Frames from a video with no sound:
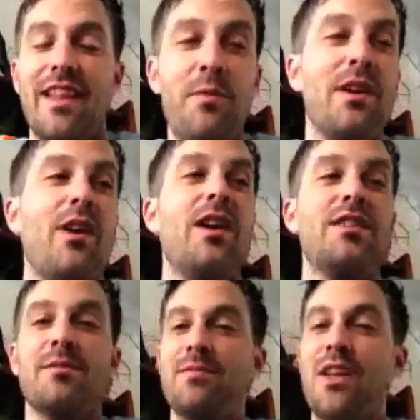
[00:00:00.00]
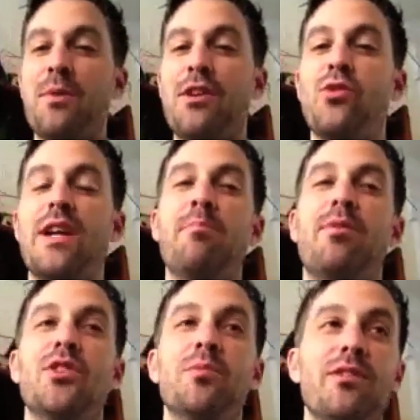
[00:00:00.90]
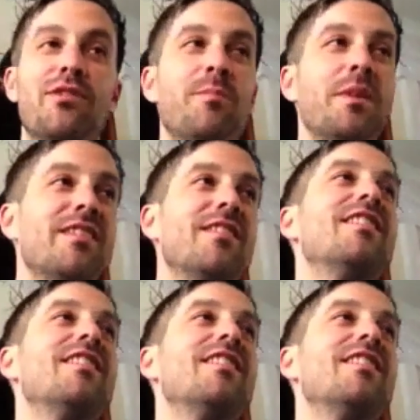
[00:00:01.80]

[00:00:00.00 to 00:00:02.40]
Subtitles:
That'd be awesome. That'd be great promo for me.